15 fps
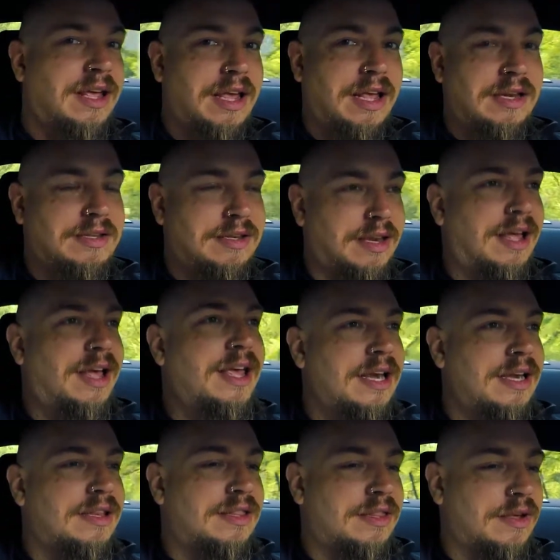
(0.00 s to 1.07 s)
It's
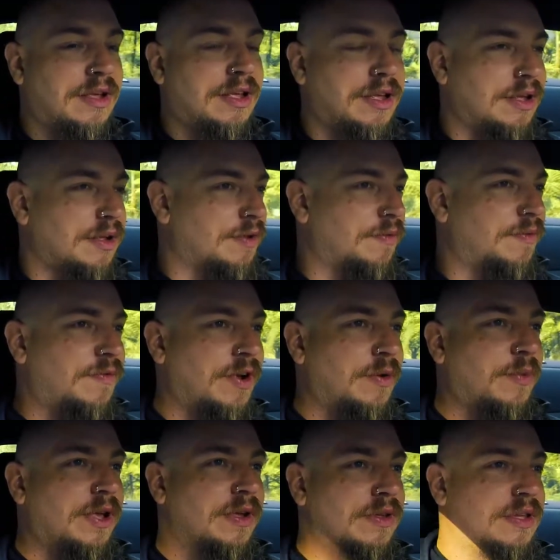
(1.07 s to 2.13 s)
light, the
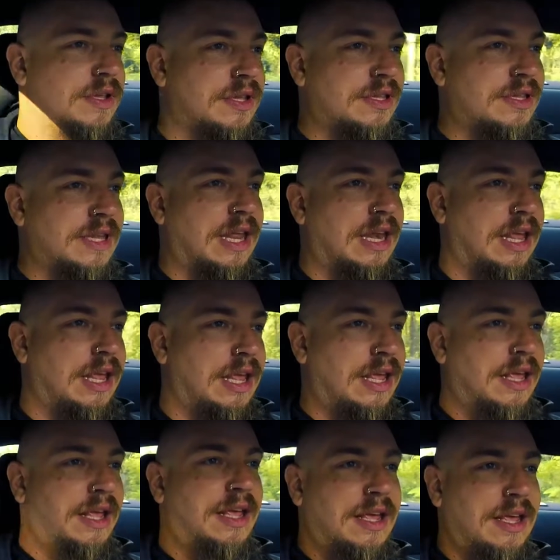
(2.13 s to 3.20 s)
front wheels are skinny,
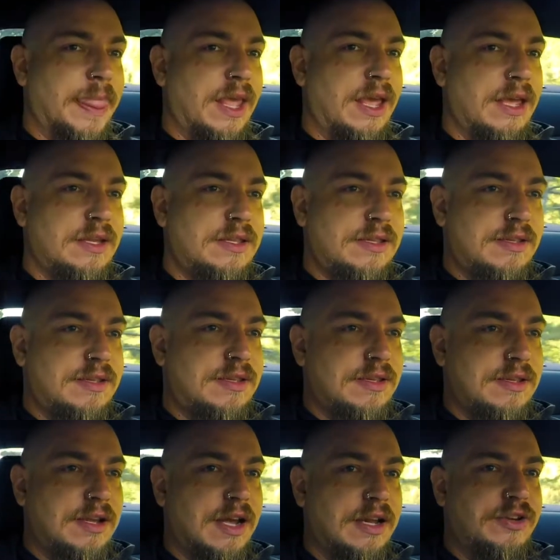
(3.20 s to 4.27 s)
it's
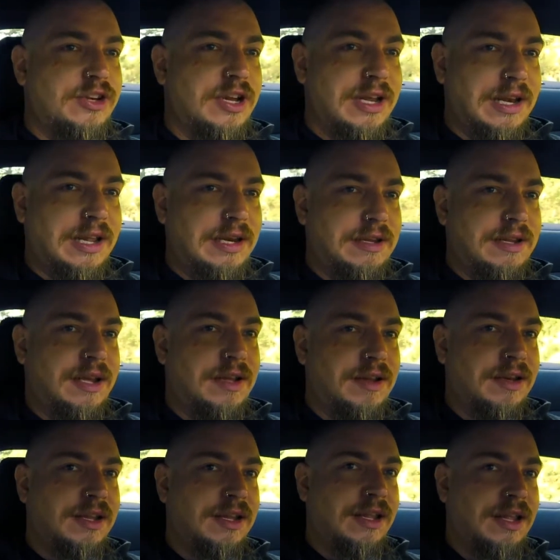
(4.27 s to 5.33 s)
such a letdown.